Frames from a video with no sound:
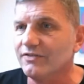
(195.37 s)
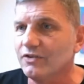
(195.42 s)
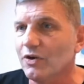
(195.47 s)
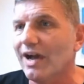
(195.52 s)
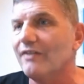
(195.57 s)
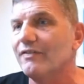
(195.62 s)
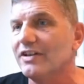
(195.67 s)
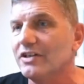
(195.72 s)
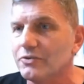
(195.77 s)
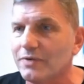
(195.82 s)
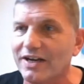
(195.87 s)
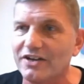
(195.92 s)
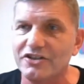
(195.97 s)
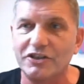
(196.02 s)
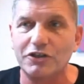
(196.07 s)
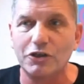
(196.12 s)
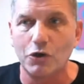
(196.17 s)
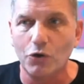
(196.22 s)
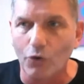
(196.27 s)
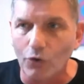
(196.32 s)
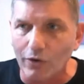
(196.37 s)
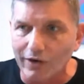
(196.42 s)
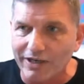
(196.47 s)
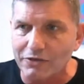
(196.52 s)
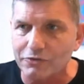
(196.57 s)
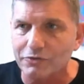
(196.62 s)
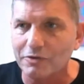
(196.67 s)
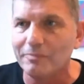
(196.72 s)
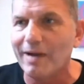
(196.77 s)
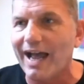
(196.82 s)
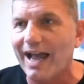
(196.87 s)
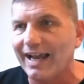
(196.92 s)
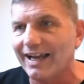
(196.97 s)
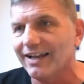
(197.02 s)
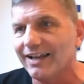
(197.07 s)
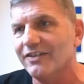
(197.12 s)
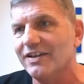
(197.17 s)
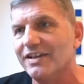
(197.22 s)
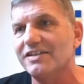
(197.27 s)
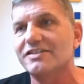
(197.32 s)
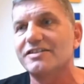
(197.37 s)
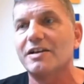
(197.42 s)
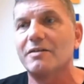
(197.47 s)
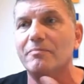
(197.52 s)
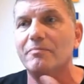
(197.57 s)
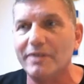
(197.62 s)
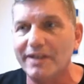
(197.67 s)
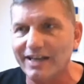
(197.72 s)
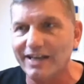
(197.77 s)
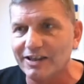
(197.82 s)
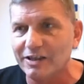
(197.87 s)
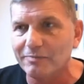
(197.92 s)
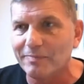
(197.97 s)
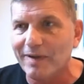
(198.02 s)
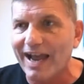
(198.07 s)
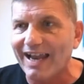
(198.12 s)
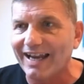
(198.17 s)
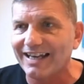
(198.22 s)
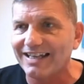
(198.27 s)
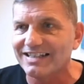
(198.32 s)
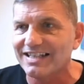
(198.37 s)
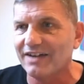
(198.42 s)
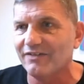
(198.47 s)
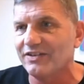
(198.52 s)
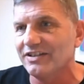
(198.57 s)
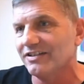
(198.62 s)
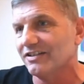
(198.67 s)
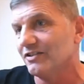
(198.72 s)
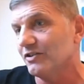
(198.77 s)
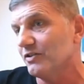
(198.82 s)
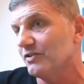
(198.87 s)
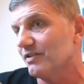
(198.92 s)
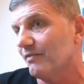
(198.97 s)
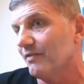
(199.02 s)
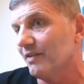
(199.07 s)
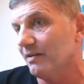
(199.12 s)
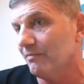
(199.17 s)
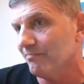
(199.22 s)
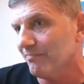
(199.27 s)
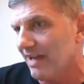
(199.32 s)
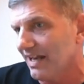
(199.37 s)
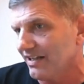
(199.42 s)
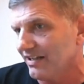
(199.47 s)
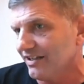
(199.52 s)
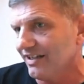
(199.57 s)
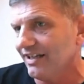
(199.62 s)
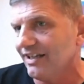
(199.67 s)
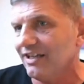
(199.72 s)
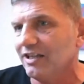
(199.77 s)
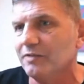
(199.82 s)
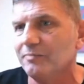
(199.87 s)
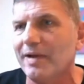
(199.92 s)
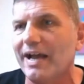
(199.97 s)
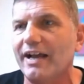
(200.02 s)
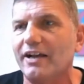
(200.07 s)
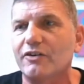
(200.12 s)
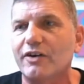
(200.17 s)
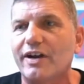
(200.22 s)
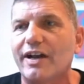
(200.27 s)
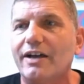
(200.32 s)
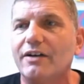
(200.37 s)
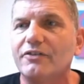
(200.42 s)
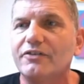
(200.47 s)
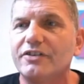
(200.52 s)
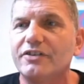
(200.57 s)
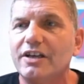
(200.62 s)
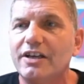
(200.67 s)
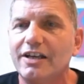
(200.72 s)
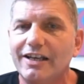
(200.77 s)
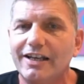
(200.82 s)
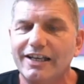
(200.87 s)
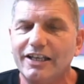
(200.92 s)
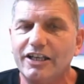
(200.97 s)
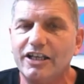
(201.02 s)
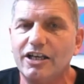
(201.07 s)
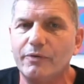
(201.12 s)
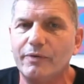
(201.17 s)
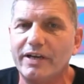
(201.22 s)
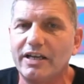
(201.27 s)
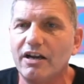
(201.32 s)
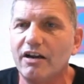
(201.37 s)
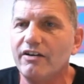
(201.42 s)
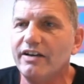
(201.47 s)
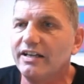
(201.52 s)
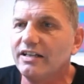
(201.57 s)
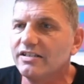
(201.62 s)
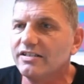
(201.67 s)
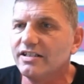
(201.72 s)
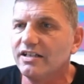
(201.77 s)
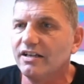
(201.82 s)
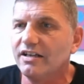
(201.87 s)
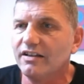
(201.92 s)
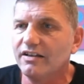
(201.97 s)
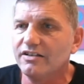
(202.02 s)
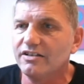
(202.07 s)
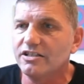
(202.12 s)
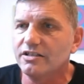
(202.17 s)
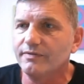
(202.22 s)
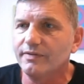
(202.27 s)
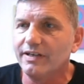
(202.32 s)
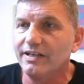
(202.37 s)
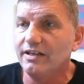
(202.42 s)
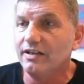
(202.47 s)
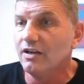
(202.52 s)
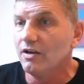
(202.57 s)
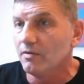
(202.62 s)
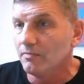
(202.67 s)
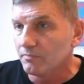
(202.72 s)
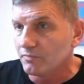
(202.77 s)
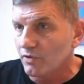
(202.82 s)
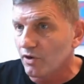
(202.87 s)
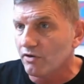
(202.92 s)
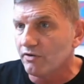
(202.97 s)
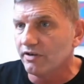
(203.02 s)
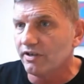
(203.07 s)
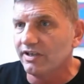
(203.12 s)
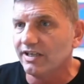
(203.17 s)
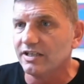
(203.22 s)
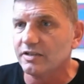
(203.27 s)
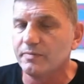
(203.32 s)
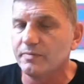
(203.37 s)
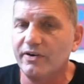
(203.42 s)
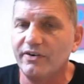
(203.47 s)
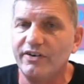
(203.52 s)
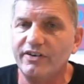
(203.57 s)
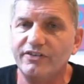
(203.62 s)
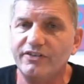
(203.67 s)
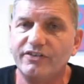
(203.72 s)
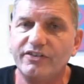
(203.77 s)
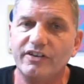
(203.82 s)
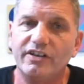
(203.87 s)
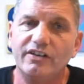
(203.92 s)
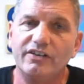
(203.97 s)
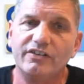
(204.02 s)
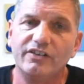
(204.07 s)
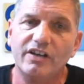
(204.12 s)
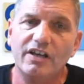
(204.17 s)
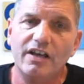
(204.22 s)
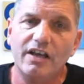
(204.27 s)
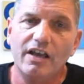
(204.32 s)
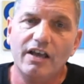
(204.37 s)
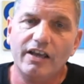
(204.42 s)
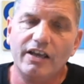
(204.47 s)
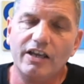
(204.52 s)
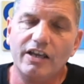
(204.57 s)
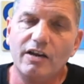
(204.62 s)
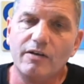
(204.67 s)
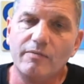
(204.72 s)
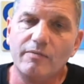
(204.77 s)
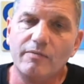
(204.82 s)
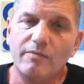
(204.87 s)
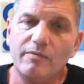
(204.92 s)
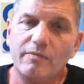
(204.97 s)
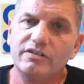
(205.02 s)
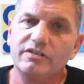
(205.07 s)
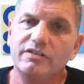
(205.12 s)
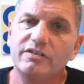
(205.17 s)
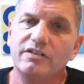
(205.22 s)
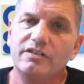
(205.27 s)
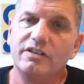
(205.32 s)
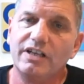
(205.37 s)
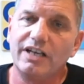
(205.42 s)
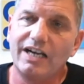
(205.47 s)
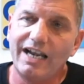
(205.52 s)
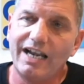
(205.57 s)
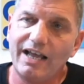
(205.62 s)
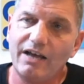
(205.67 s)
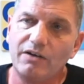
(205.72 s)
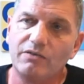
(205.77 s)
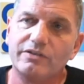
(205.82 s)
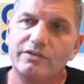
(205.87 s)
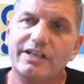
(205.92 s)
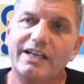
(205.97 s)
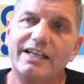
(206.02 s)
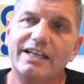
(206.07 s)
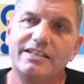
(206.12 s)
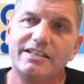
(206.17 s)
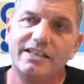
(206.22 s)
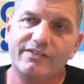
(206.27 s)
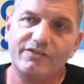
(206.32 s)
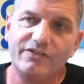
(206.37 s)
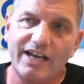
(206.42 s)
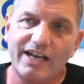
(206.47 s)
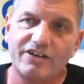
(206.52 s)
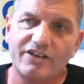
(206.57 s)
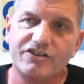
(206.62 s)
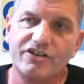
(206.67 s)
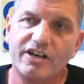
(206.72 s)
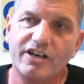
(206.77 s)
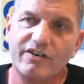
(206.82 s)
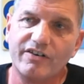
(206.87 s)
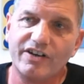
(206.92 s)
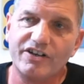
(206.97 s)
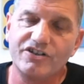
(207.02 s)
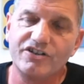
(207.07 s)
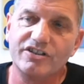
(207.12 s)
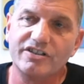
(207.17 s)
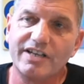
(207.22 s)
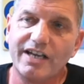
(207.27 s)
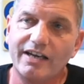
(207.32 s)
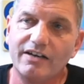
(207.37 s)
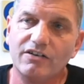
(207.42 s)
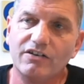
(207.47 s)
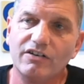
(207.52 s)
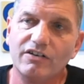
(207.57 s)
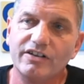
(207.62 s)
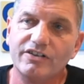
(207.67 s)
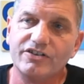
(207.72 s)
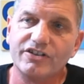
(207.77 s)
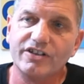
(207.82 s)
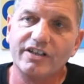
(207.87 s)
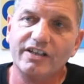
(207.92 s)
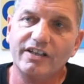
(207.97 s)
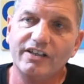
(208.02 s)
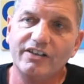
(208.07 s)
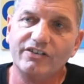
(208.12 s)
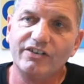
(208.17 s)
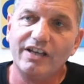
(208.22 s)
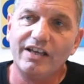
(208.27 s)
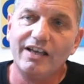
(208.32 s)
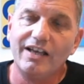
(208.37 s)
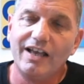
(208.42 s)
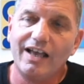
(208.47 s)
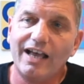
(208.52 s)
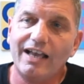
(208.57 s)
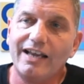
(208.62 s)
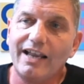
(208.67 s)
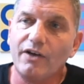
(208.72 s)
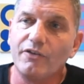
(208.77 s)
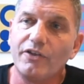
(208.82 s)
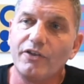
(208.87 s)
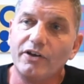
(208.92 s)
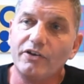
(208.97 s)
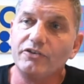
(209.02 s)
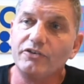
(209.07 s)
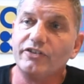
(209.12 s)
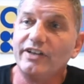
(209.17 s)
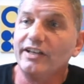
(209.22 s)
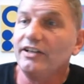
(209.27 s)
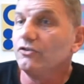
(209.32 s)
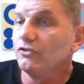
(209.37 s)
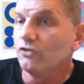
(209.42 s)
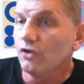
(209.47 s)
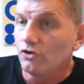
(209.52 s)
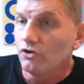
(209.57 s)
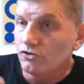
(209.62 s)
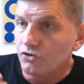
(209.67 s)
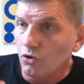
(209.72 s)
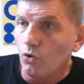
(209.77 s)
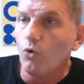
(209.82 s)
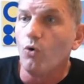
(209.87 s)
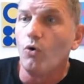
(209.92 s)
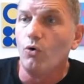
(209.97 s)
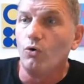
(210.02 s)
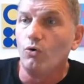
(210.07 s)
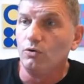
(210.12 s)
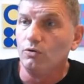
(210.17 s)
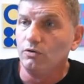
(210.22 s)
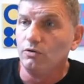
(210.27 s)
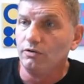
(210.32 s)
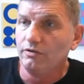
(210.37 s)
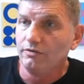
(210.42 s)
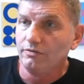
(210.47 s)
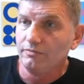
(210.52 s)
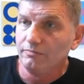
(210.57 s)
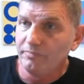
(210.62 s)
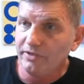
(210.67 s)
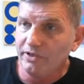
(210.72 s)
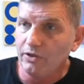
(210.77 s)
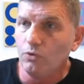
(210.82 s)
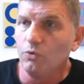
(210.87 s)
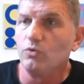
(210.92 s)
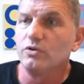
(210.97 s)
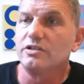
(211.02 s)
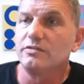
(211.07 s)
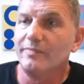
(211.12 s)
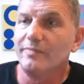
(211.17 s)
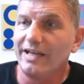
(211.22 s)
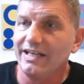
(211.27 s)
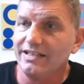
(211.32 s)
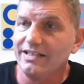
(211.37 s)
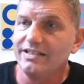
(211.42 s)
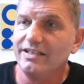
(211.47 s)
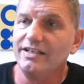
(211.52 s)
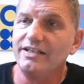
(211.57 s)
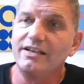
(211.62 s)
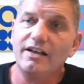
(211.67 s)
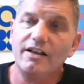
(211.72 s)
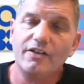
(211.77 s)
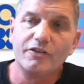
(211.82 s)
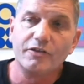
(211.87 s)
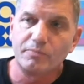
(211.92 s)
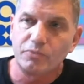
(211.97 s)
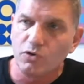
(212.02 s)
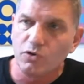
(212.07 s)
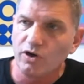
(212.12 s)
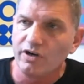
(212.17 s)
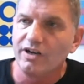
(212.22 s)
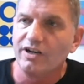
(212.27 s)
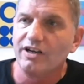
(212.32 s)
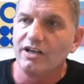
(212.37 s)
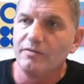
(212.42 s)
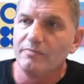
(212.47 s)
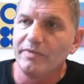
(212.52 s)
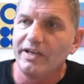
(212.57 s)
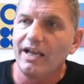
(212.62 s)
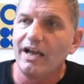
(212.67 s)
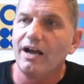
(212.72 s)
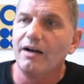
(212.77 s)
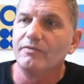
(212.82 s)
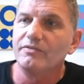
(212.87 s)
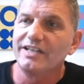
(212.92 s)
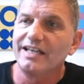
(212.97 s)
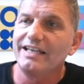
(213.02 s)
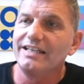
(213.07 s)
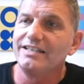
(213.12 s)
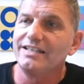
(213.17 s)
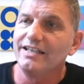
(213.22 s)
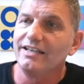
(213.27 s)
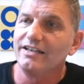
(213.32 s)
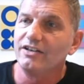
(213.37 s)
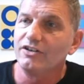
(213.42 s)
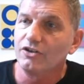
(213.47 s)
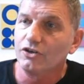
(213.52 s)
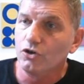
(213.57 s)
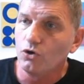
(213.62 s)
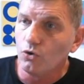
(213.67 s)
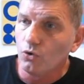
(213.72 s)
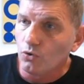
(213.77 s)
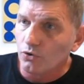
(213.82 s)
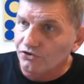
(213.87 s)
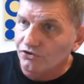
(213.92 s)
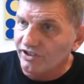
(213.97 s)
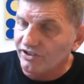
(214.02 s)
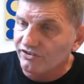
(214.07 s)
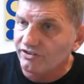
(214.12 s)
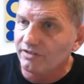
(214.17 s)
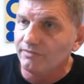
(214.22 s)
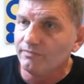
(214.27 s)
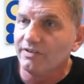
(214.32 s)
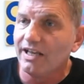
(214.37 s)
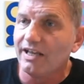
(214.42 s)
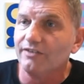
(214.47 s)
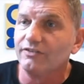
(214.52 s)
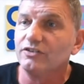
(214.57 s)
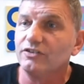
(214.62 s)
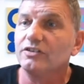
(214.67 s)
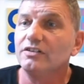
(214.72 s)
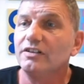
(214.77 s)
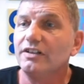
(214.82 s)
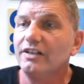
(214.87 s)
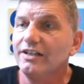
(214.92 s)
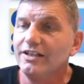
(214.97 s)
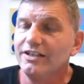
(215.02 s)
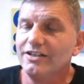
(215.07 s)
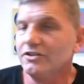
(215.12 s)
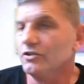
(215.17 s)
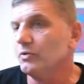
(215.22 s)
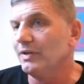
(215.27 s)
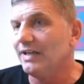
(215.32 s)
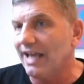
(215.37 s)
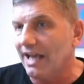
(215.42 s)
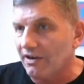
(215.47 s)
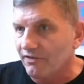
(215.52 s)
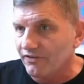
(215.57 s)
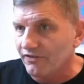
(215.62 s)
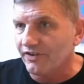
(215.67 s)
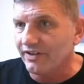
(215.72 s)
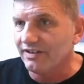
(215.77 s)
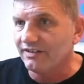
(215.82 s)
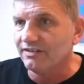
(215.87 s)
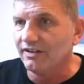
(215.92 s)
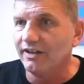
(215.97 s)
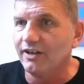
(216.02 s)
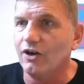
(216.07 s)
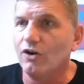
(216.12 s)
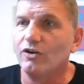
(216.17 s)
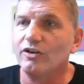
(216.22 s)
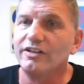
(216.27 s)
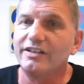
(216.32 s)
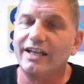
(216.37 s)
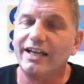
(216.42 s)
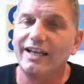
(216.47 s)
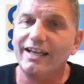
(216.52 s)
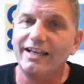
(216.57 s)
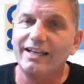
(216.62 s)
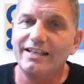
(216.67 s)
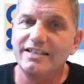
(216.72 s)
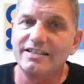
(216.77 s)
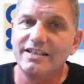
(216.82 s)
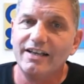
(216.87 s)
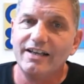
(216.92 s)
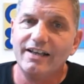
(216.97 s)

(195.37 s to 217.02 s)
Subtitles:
If you're having to actually call into a bank and then somebody in the bank is having to do something manually in the background, you know, we can only consider those to be broken experiences. You know, modern cloud native next generation technologies allow those things to all be automated. The product can be updated at a core system level to allow for things like holidays.